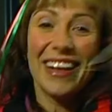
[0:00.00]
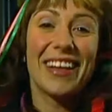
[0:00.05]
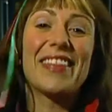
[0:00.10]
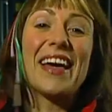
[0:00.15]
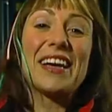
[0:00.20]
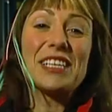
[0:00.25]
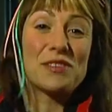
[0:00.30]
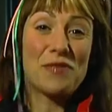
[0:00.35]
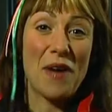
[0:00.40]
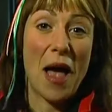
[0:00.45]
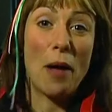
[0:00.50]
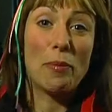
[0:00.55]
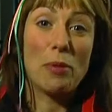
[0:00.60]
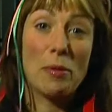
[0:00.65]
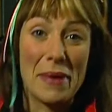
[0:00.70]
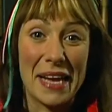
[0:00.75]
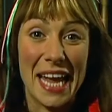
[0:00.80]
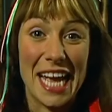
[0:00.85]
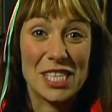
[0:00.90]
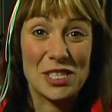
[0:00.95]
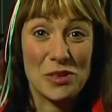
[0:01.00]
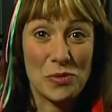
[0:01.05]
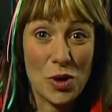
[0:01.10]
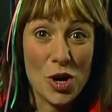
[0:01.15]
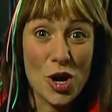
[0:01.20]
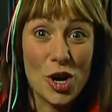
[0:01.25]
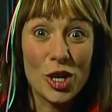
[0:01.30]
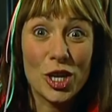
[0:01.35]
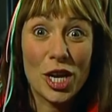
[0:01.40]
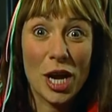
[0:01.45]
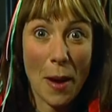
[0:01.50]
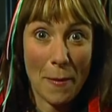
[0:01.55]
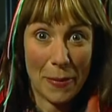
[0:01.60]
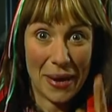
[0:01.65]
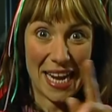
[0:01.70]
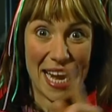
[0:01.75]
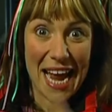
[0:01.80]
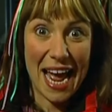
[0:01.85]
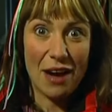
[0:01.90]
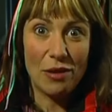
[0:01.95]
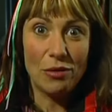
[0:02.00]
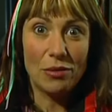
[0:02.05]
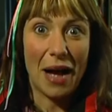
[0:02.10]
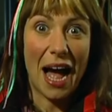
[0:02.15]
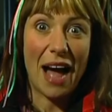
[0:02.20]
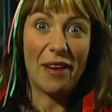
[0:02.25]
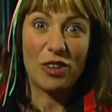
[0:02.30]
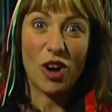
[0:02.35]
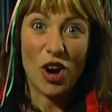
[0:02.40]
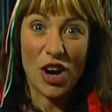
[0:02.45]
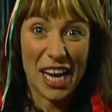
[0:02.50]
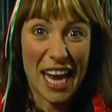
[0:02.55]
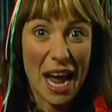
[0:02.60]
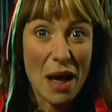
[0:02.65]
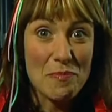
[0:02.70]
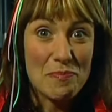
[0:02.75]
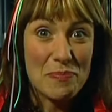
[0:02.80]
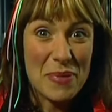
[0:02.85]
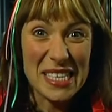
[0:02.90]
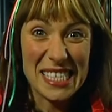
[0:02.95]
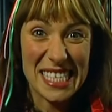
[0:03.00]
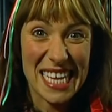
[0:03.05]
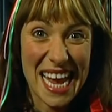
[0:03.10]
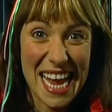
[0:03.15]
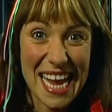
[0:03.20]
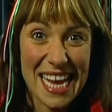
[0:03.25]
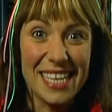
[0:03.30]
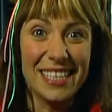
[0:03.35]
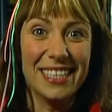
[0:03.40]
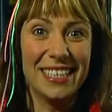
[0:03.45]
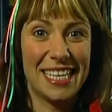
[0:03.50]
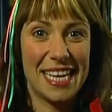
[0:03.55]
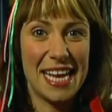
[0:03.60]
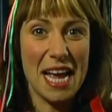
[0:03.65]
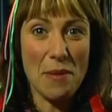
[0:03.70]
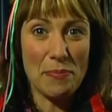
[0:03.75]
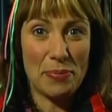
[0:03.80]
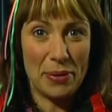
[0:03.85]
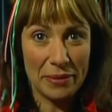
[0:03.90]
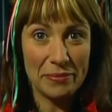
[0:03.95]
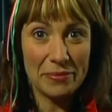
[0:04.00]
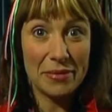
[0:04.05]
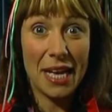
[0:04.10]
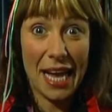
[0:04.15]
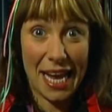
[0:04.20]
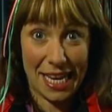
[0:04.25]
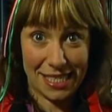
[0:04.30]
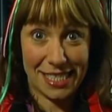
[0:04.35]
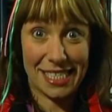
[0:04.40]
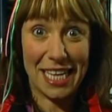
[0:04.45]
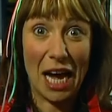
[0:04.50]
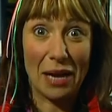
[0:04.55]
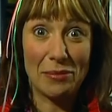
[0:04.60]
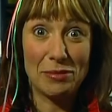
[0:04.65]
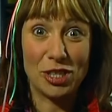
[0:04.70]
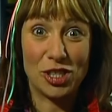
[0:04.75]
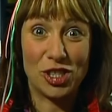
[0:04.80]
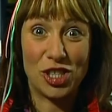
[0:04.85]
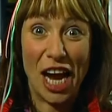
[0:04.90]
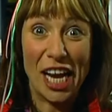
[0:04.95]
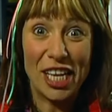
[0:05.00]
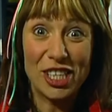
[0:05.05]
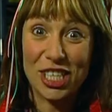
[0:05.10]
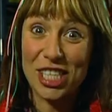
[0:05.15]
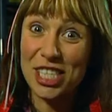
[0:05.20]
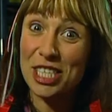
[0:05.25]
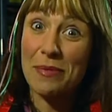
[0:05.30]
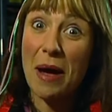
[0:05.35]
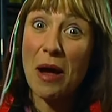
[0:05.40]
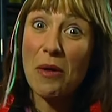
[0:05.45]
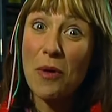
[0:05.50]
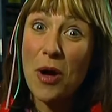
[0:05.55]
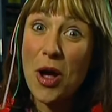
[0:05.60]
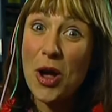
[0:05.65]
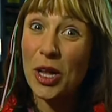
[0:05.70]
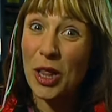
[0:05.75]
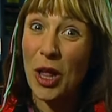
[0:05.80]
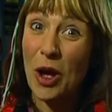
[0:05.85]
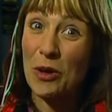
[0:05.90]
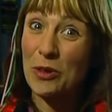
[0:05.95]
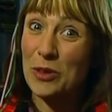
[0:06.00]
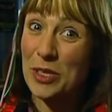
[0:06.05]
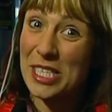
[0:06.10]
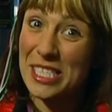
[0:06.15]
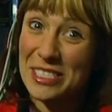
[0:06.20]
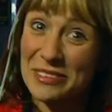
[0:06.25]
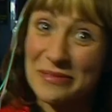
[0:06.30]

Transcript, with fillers: Thanks for helping me get to work, but now I've got to get busy. Yep, it's time to change into my work clothes.